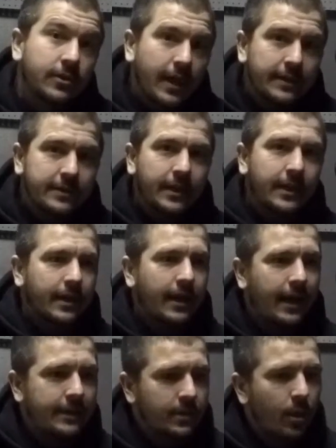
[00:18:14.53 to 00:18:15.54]
that's it,
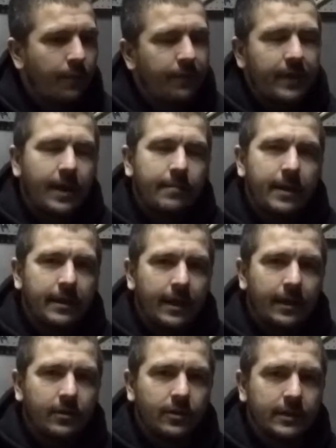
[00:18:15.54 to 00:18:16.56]
guys. Hopefully I made
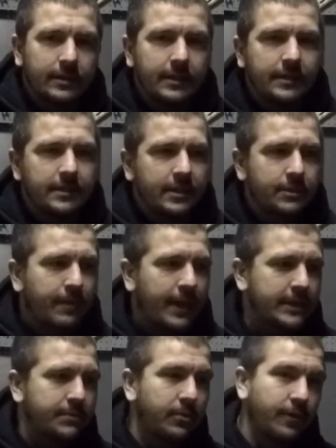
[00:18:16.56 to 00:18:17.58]
that look as easy as
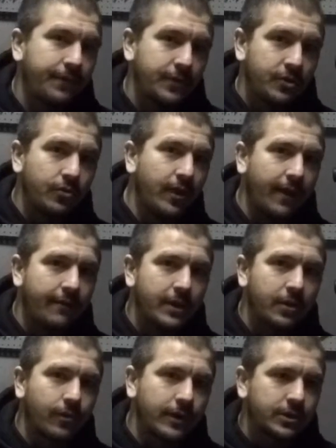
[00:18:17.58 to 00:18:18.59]
possible. If you do have
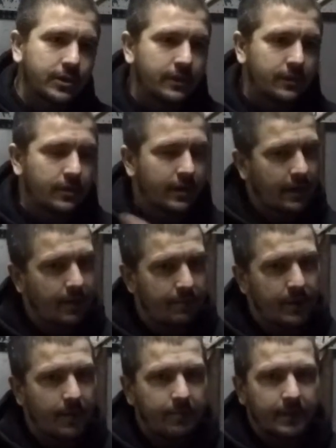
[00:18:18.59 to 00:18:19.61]
any questions, you can hit
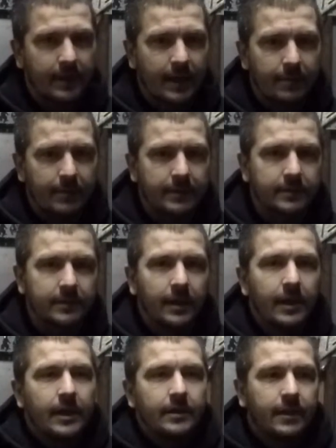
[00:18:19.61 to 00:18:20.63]
me up in the comments
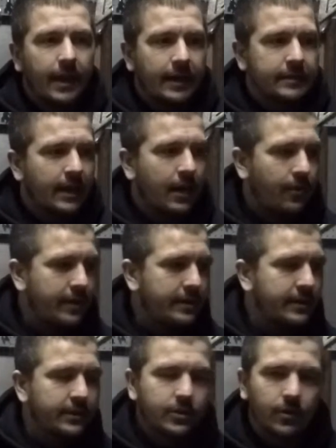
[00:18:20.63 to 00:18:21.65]
to ask how I
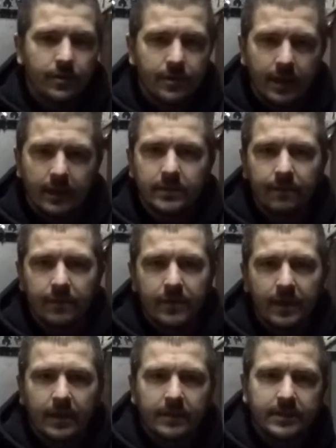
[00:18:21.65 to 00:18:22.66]
did certain things, if you
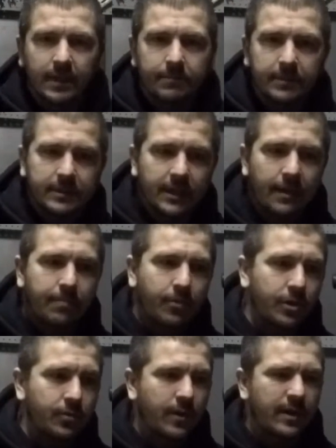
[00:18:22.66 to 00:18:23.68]
think I skipped a step
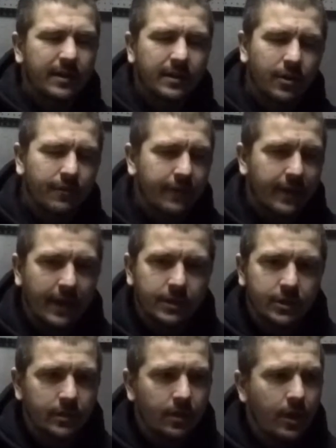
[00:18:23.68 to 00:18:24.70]
or you want a
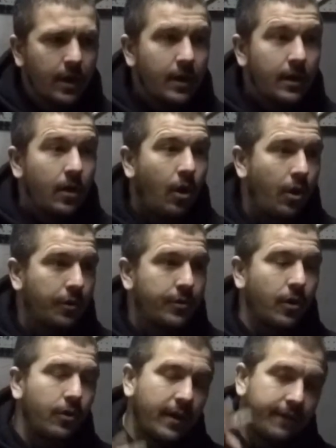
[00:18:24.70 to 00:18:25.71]
clarification.
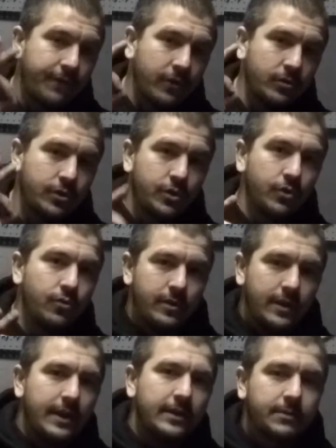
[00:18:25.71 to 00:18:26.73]
Although if you do
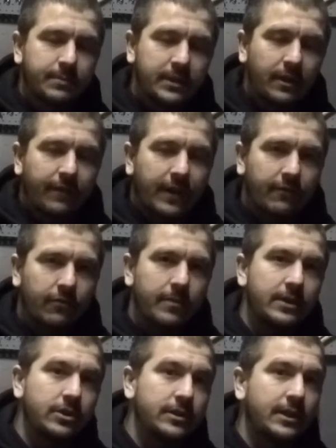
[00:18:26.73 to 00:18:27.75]
need specific
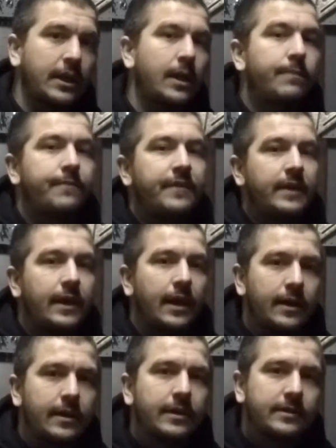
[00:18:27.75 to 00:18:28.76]
information, hit up
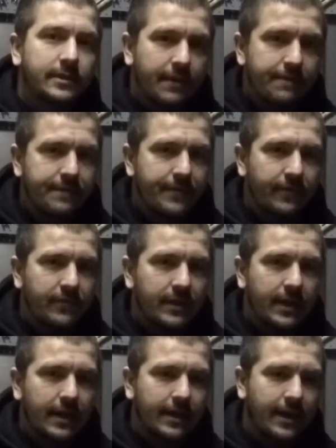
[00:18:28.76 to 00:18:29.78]

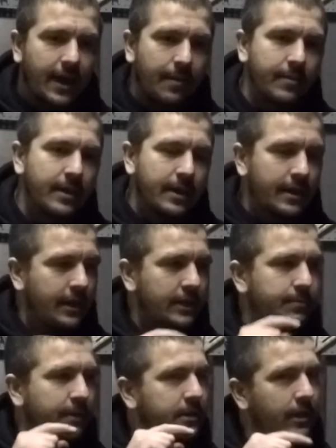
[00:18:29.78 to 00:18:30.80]
vn750.com,
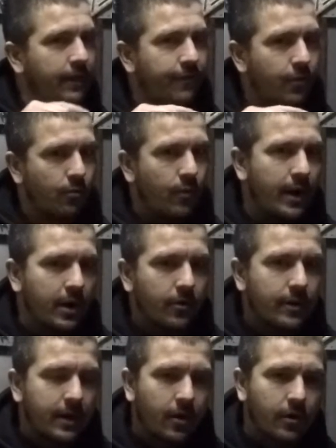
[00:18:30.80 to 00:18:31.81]
especially if your
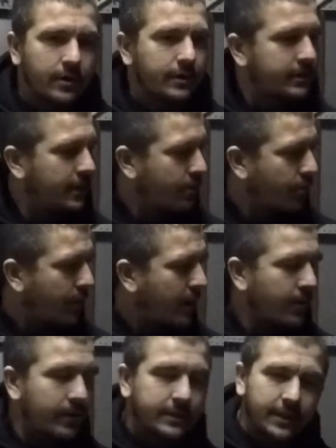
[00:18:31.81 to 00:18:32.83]
wiring harness and your
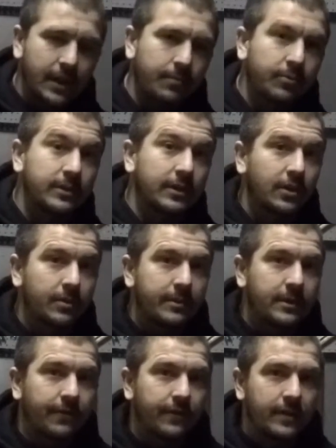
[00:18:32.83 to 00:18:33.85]
wiring setup was a little
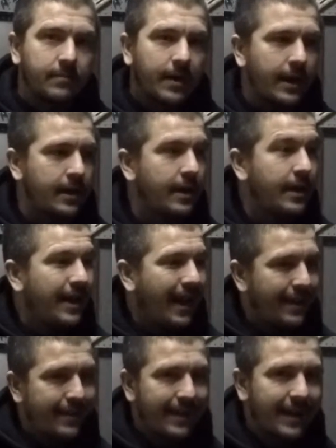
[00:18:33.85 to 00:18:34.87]
bit different than mine.
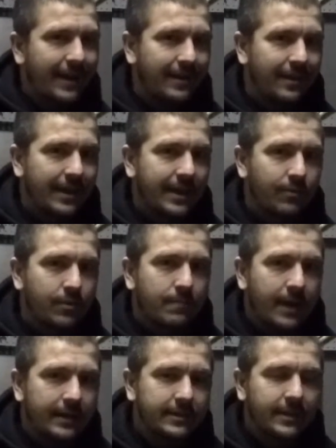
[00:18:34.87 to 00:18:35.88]
I think I got lucky with
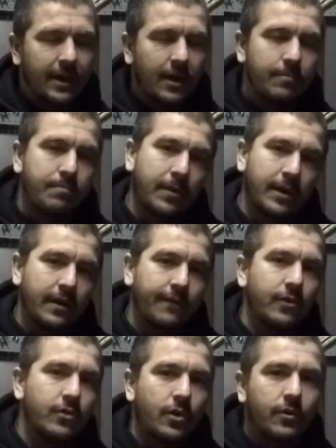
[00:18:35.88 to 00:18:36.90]
my setup, but
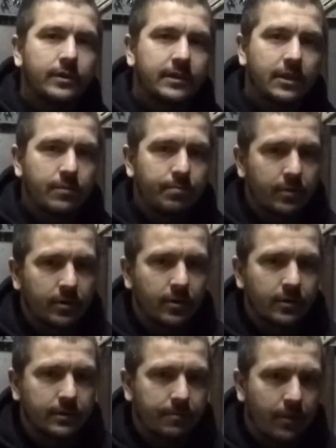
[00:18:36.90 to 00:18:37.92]
if you notice that you pull
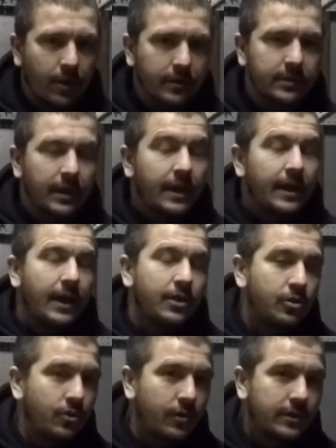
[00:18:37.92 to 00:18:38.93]
yours apart
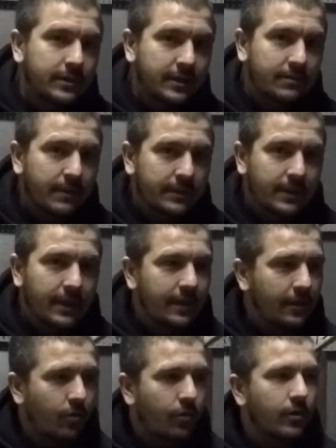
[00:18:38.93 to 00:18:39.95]
and you notice it's
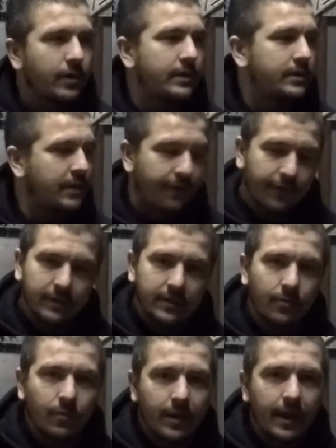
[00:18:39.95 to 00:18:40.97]
missing or it's different
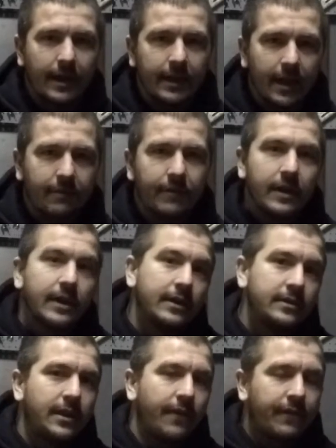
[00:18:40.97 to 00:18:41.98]
than what I have,
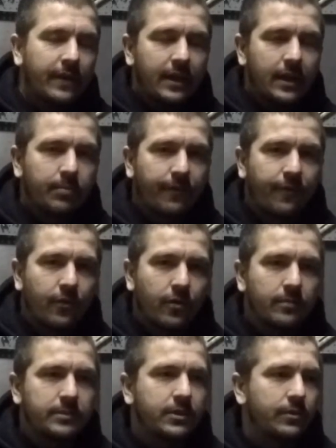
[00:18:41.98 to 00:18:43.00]
definitely hit up the
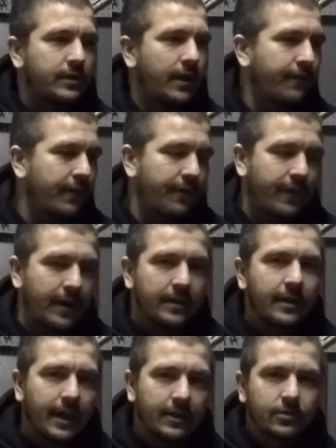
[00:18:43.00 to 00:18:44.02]
forums. You'll definitely find
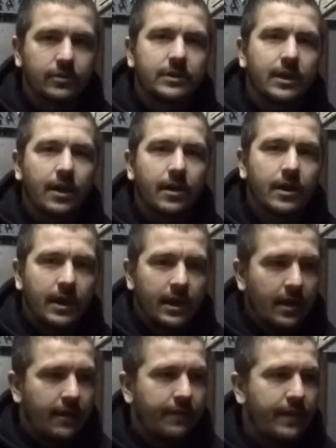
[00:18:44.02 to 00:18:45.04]
the answers there.
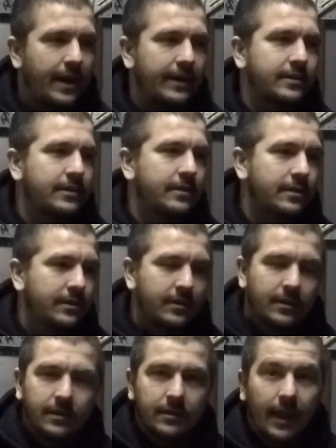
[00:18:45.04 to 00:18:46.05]
If not,
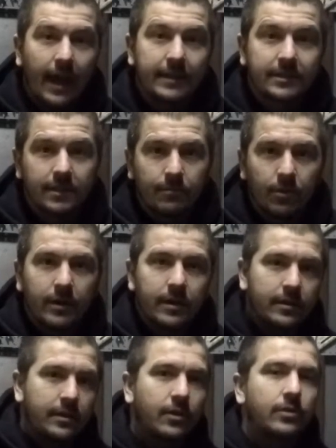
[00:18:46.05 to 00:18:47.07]
ask someone.
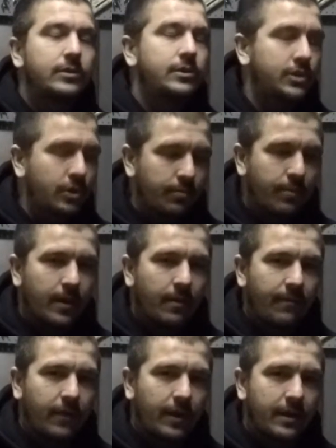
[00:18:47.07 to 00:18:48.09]
They're super
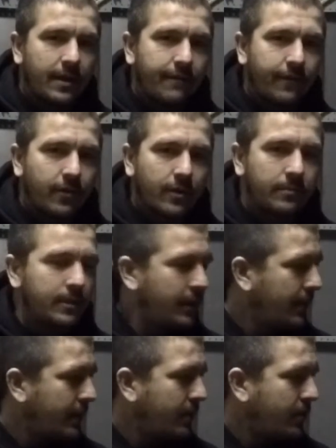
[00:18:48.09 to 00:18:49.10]
helpful on that forum.
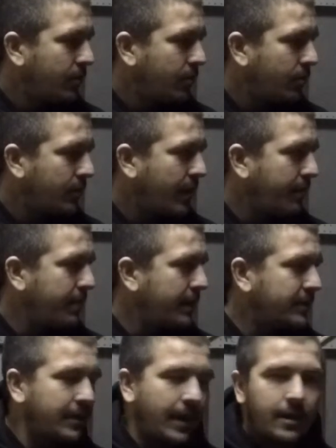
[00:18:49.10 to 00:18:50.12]
With that
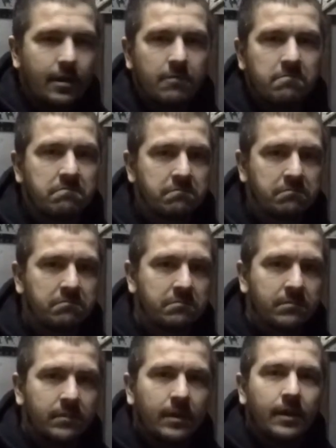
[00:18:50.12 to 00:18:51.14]
being said,
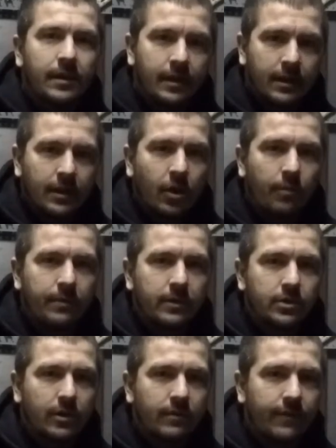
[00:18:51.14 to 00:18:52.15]
hope you
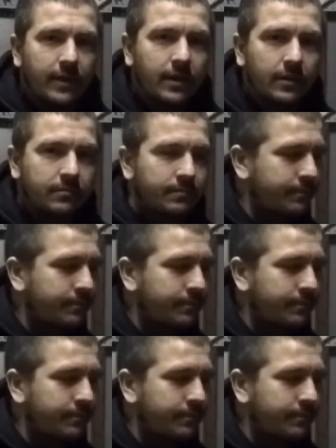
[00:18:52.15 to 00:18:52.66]
enjoyed the video.